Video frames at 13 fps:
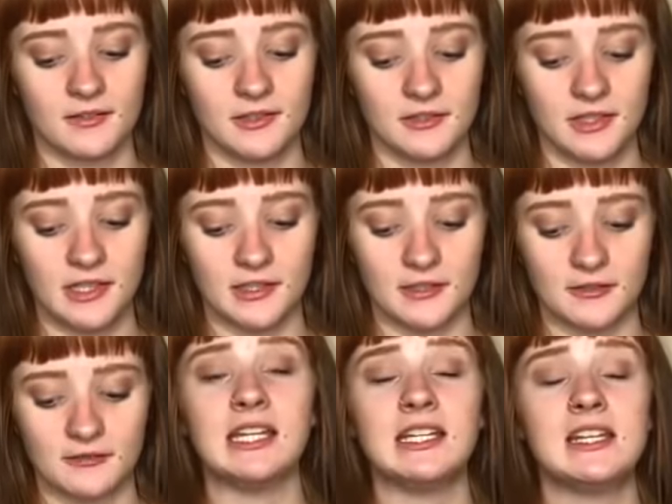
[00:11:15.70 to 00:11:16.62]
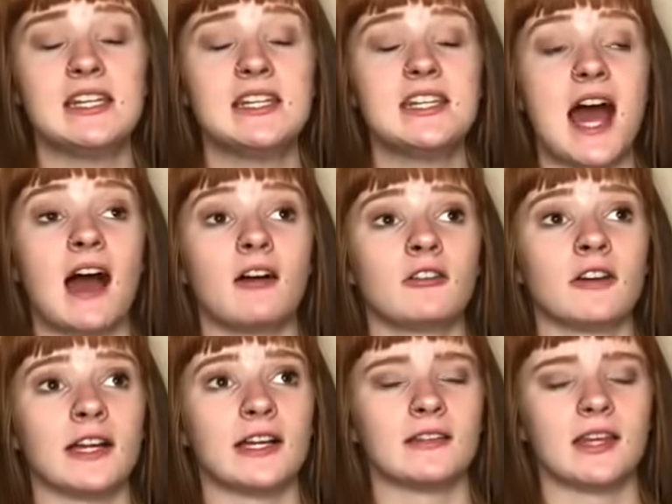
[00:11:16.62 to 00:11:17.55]
You'll hear. He
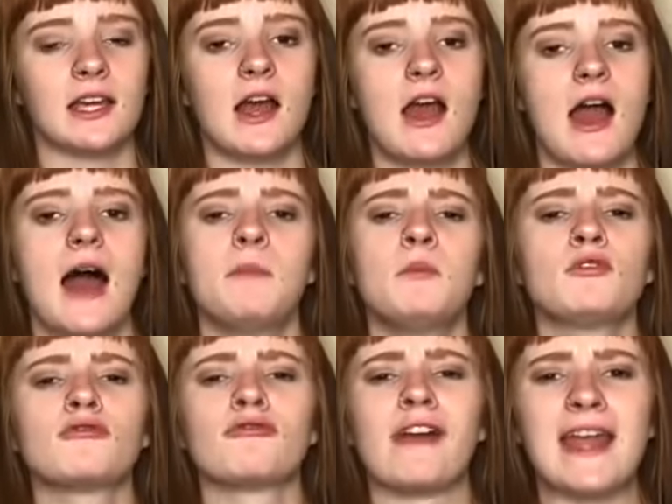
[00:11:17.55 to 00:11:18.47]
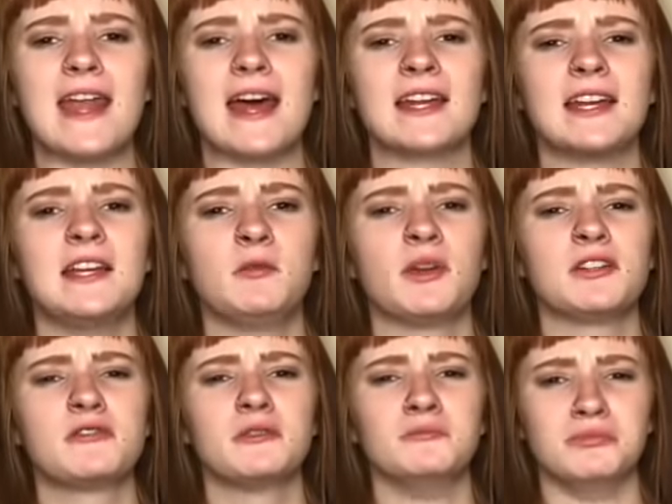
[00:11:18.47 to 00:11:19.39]
downgraded. Like, I'm a redhead and he went
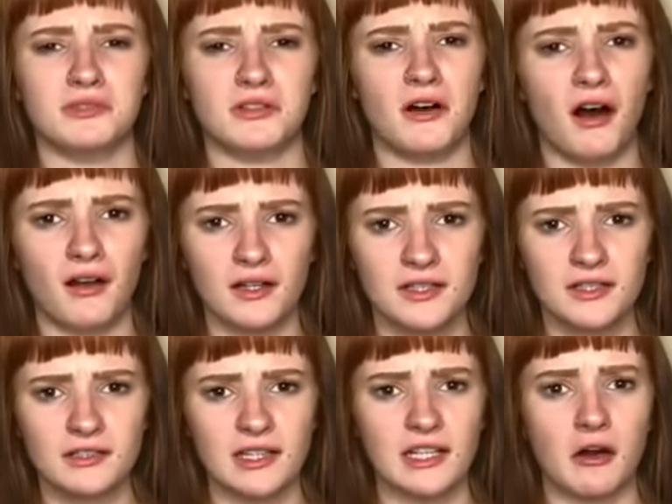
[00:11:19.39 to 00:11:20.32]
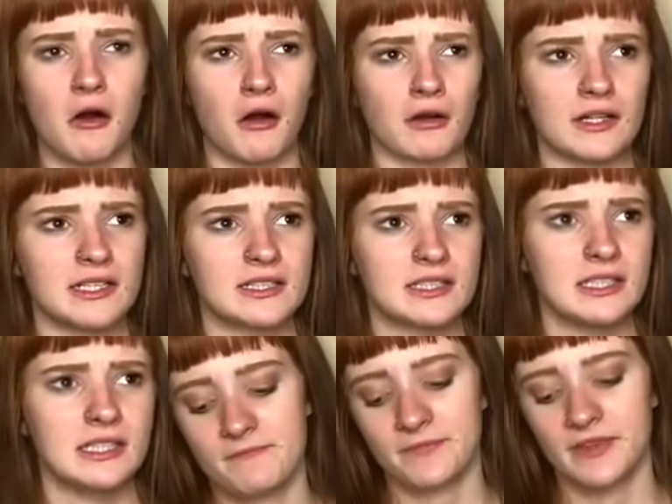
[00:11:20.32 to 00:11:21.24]
to a blonde. Like, honestly.